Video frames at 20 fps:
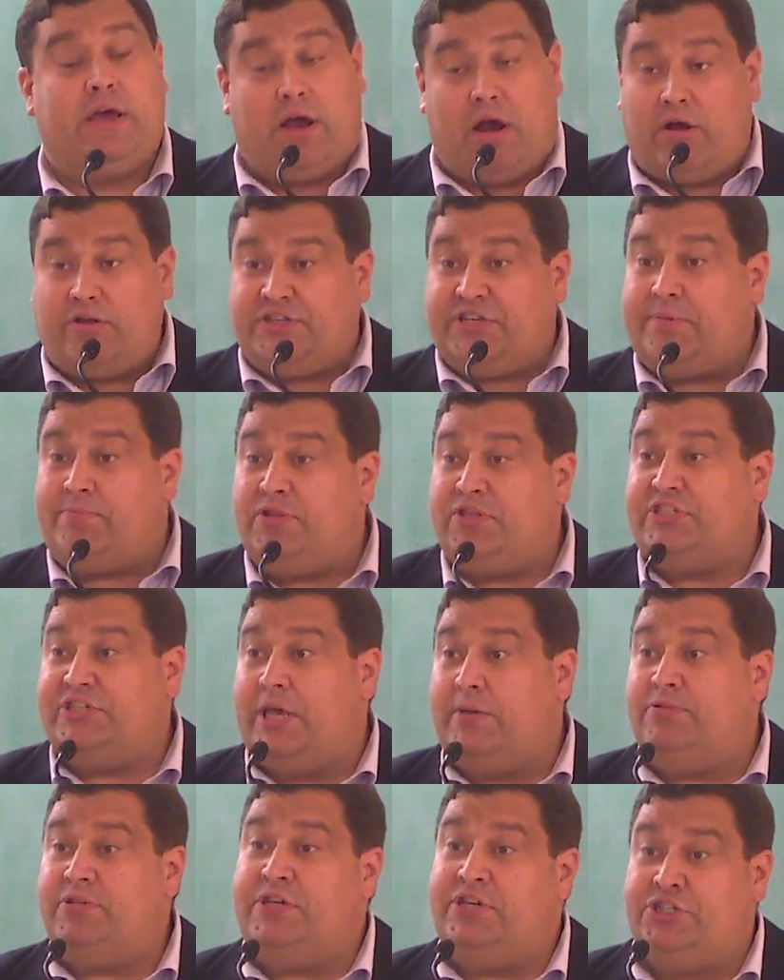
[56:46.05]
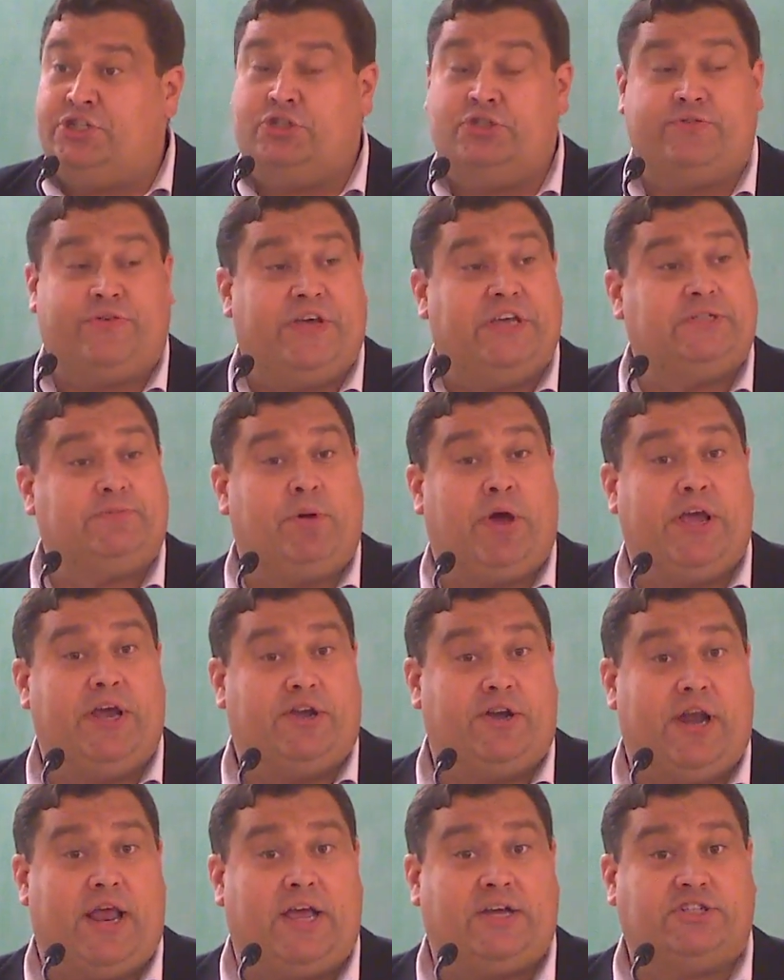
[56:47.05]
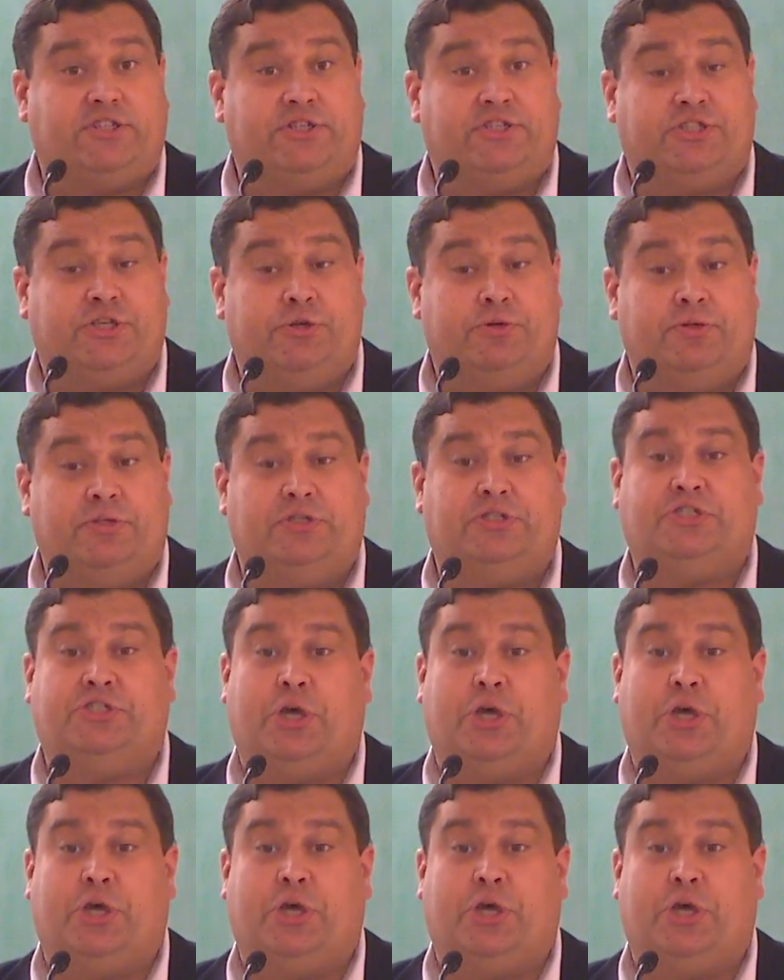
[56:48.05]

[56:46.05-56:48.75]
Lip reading: are some of the same issues faced by international students.